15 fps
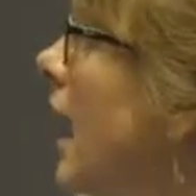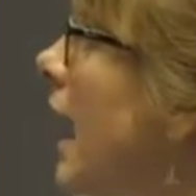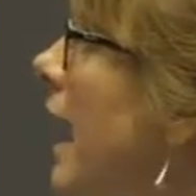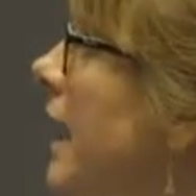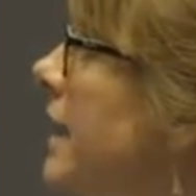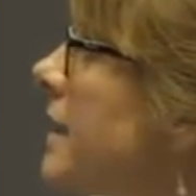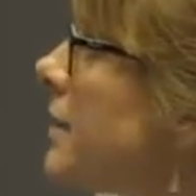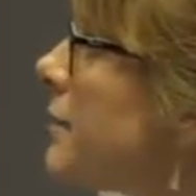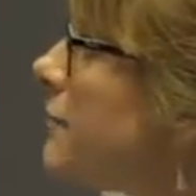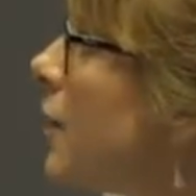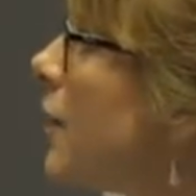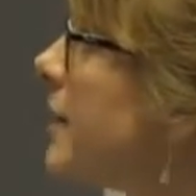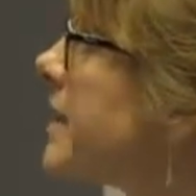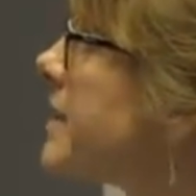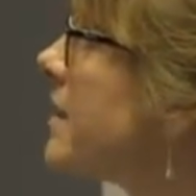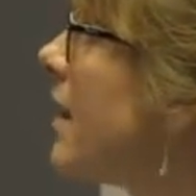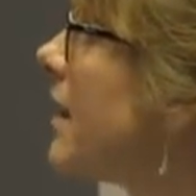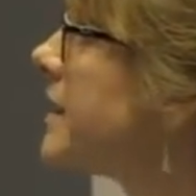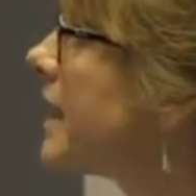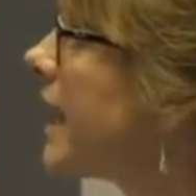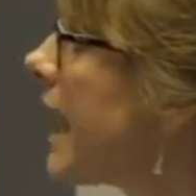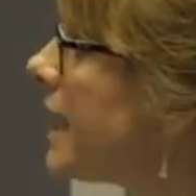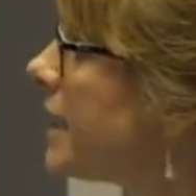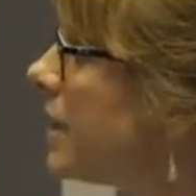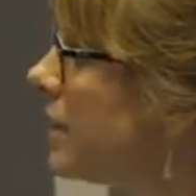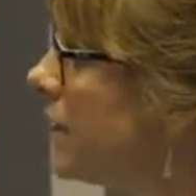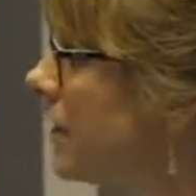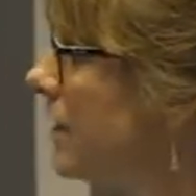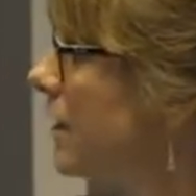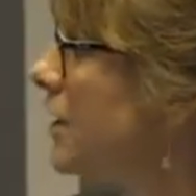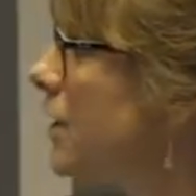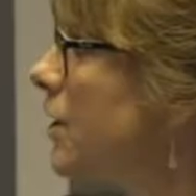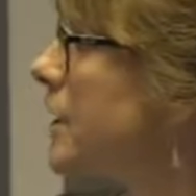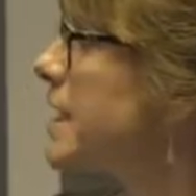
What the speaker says: And in the following slide, again, you